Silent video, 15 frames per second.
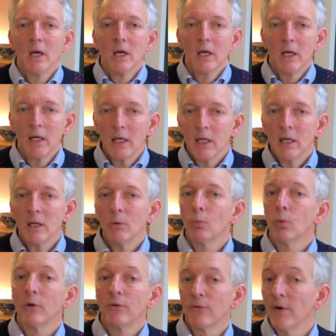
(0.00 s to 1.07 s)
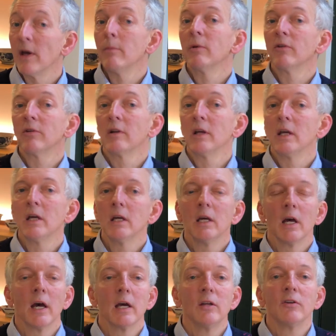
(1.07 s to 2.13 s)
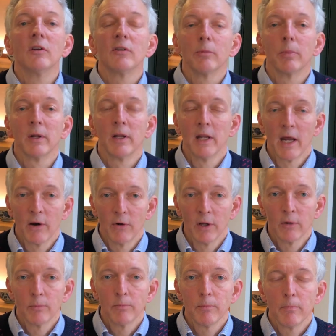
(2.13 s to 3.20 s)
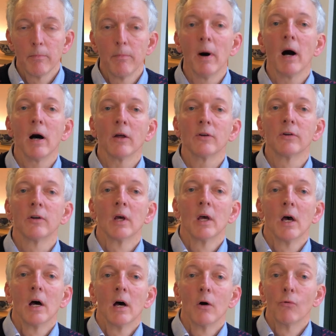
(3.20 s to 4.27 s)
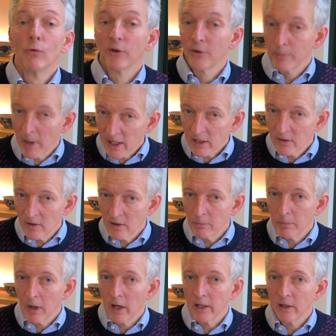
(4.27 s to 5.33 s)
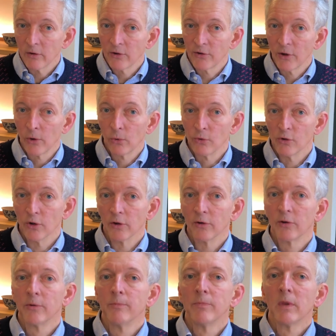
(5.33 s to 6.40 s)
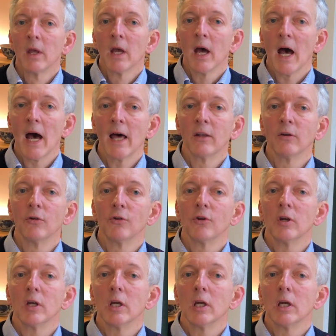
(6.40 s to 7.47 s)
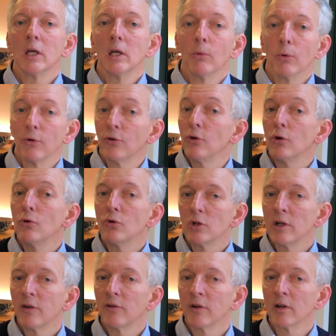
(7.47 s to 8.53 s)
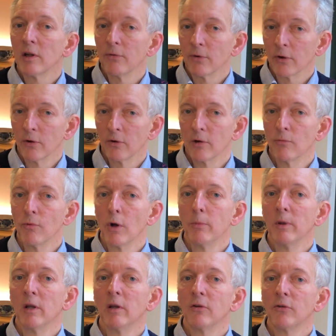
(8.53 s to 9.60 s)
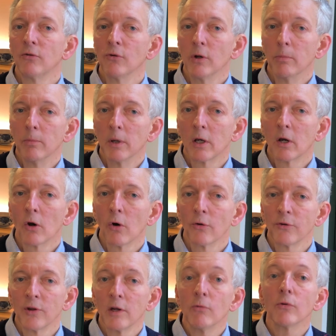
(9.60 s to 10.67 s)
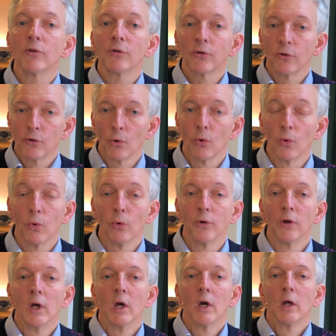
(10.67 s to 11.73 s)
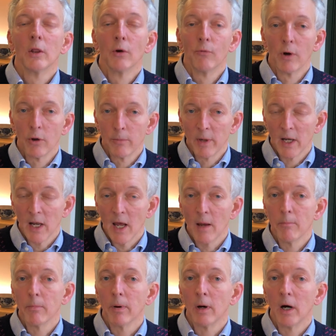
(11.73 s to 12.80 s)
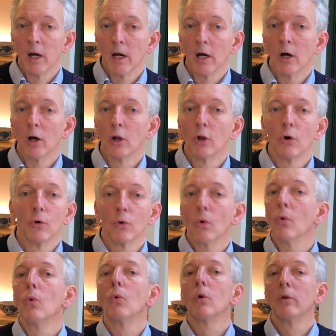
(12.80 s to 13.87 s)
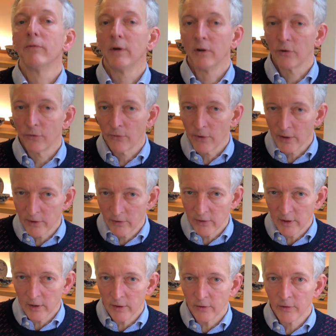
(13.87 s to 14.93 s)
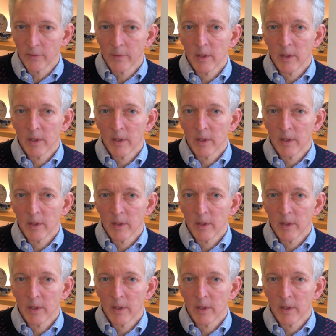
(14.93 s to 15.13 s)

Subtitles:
He was famously a disciplinarian, but respected by his soldiers, and he was hugely significant in Roman history because he restored the Roman Empire along all of its frontiers.